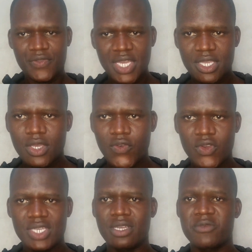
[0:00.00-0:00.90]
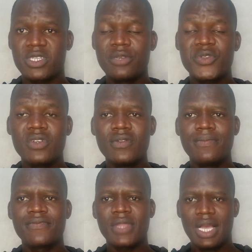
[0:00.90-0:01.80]
Thank you for your
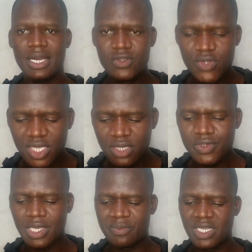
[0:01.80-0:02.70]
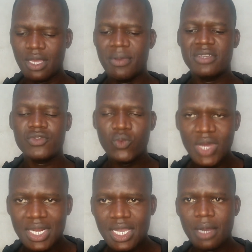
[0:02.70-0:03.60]
subscription. And to the new subscribers,
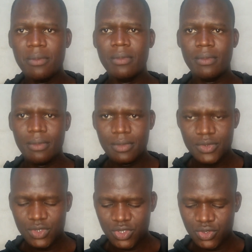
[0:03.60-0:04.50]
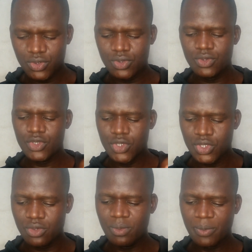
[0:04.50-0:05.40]
welcome to
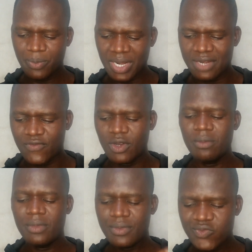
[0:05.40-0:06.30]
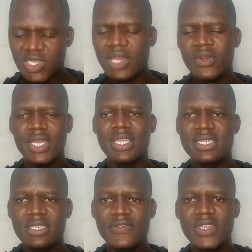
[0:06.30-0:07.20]
YouTube platform, Zion
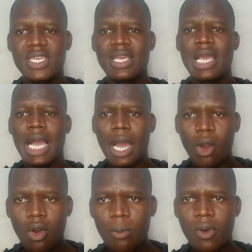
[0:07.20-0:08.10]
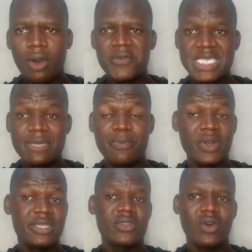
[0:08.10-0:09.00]
Kenya TV, home of deep
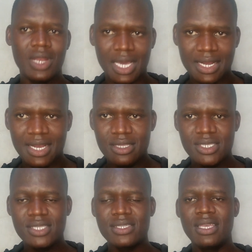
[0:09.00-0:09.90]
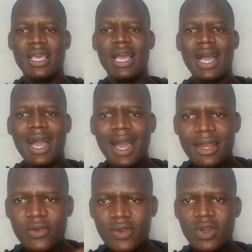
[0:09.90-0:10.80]
political analysis.
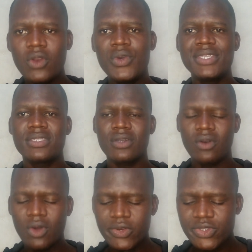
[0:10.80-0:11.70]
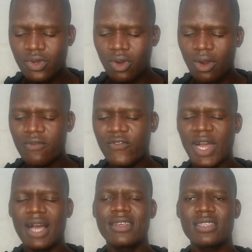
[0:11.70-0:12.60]
And we always also
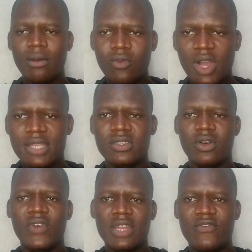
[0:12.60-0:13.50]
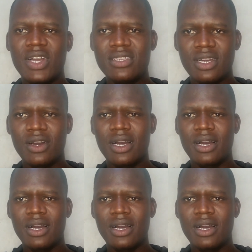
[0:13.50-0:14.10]
offer some words of advice,